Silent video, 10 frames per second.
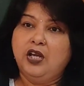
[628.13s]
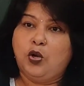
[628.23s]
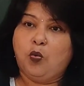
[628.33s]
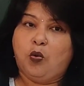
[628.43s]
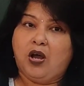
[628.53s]

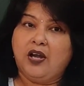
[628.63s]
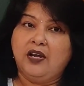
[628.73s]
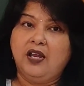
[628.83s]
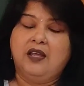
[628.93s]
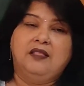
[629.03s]

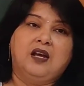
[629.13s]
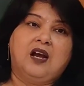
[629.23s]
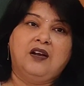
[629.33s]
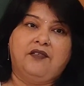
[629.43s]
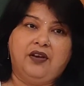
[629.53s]
equality in the
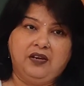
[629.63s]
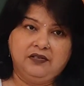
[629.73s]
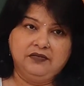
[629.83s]
country.